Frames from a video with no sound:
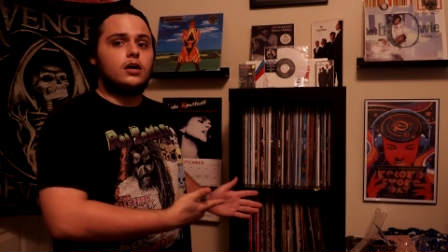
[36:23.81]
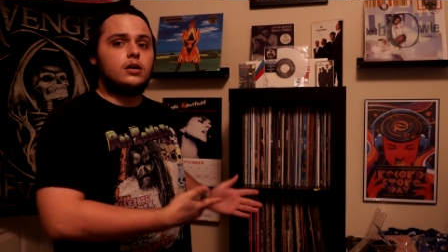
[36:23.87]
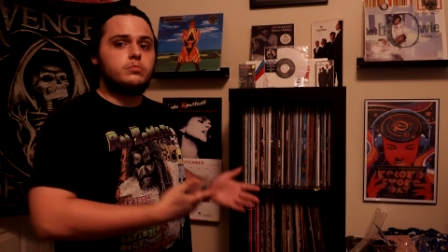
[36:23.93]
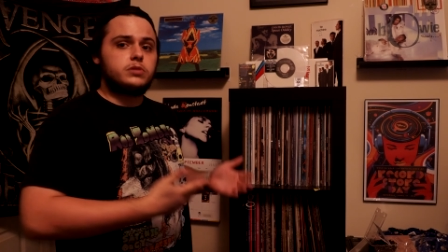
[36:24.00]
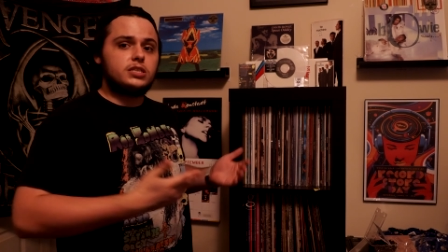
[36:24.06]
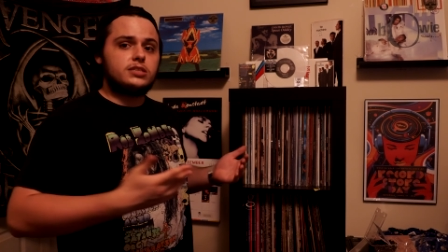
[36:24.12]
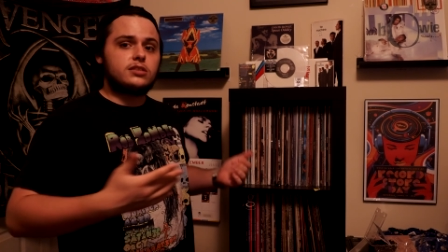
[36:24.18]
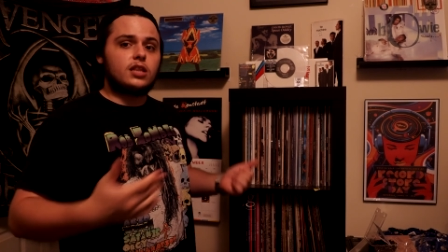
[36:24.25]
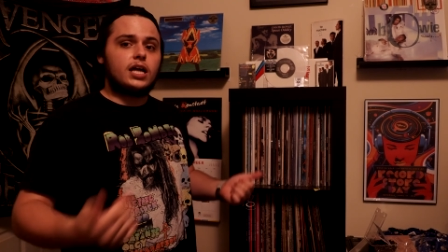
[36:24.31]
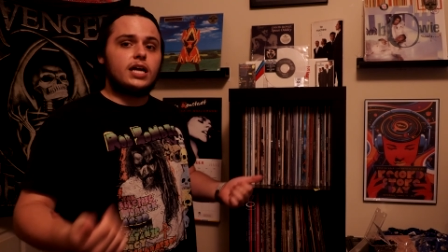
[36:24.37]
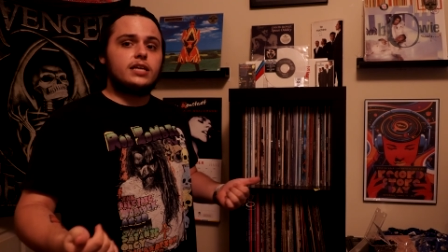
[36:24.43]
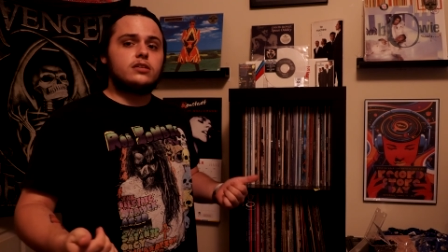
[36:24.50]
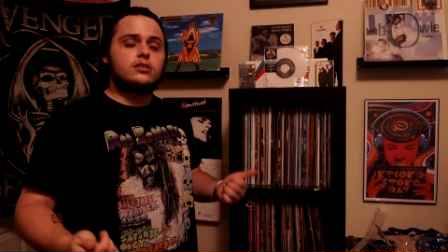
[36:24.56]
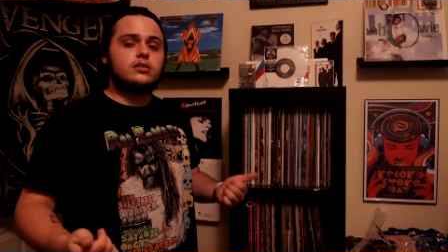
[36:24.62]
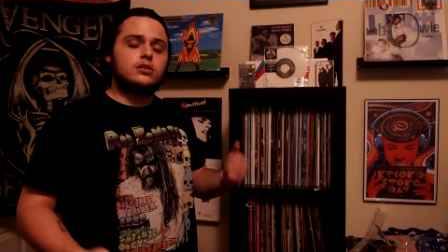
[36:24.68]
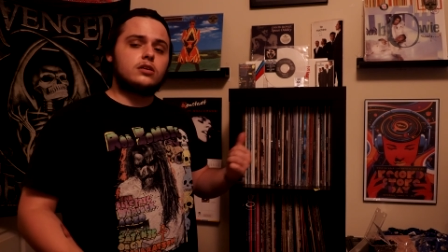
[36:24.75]
please
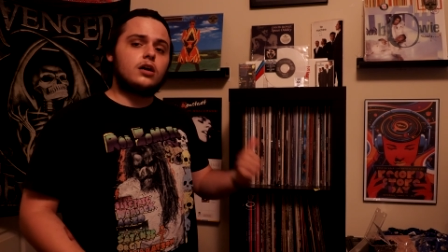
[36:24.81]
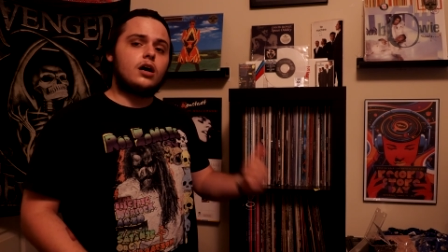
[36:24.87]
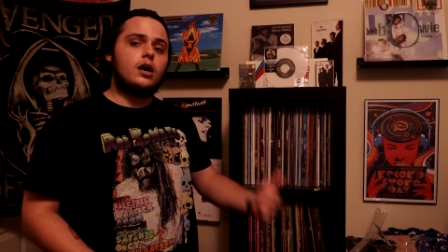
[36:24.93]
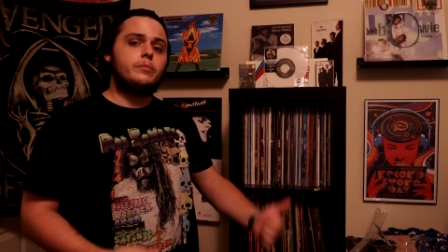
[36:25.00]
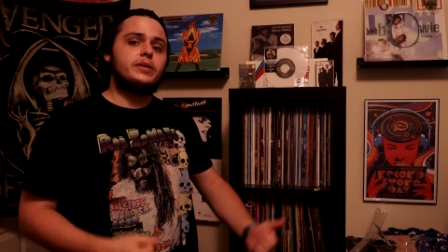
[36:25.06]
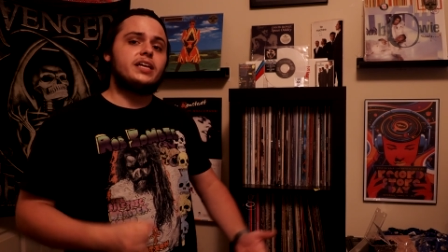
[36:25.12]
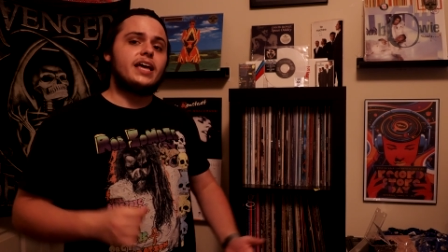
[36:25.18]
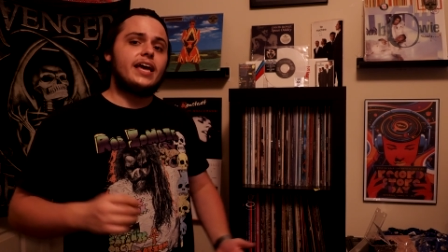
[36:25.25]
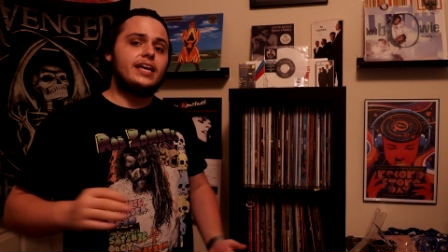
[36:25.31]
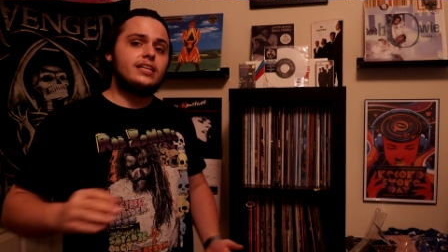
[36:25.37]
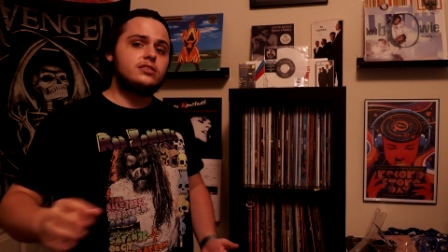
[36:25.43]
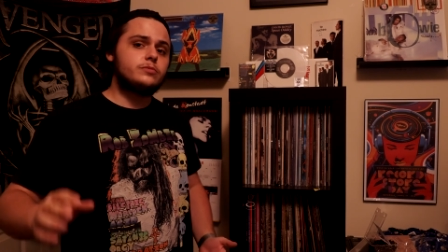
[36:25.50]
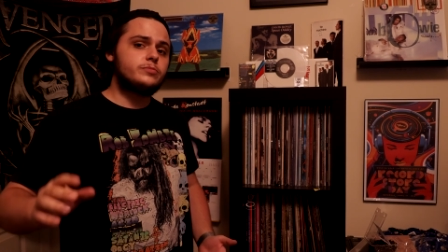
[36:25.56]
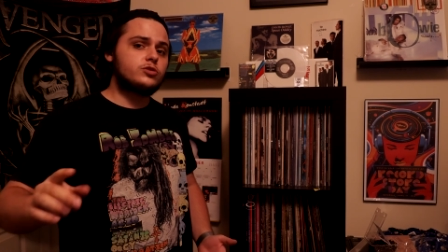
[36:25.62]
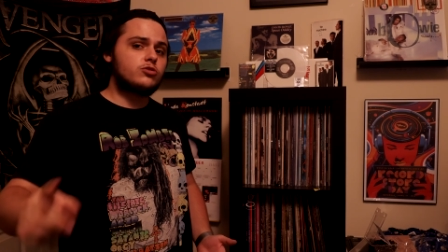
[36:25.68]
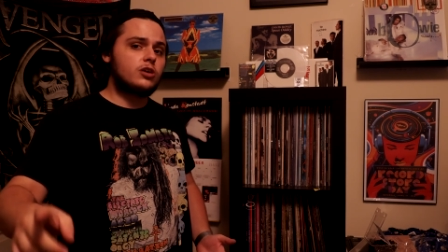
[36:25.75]
like, comment, and
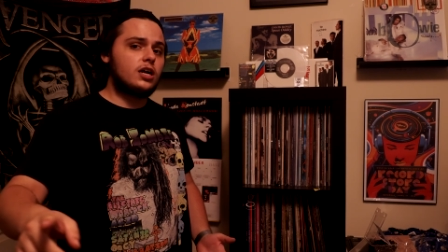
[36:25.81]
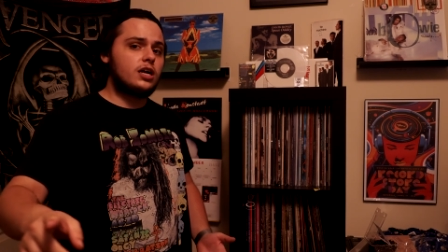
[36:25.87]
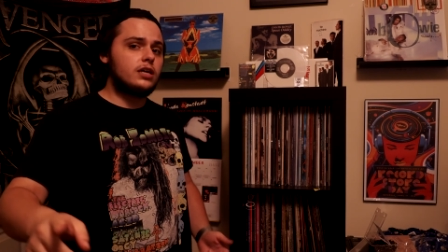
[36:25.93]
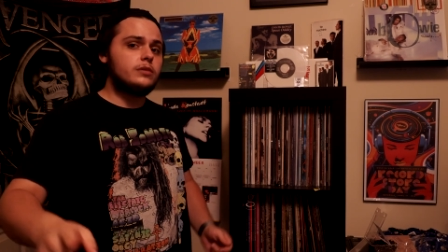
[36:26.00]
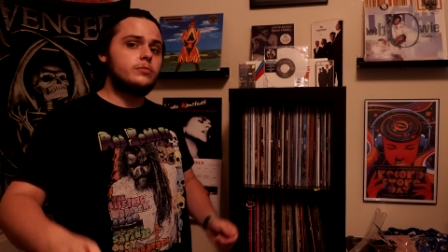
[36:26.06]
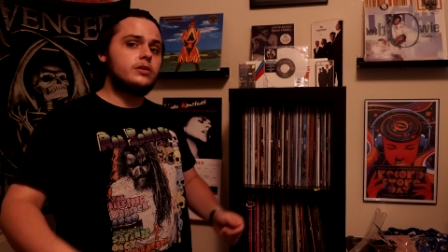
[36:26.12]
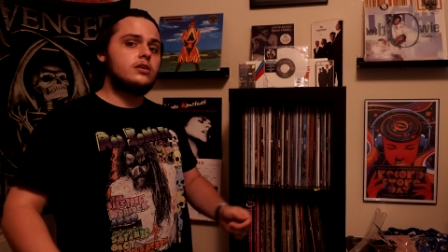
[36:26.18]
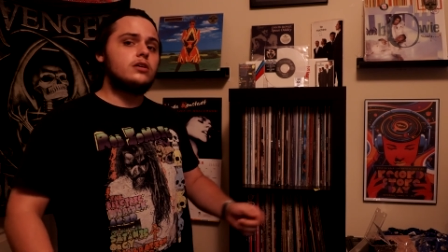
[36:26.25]
subscribe.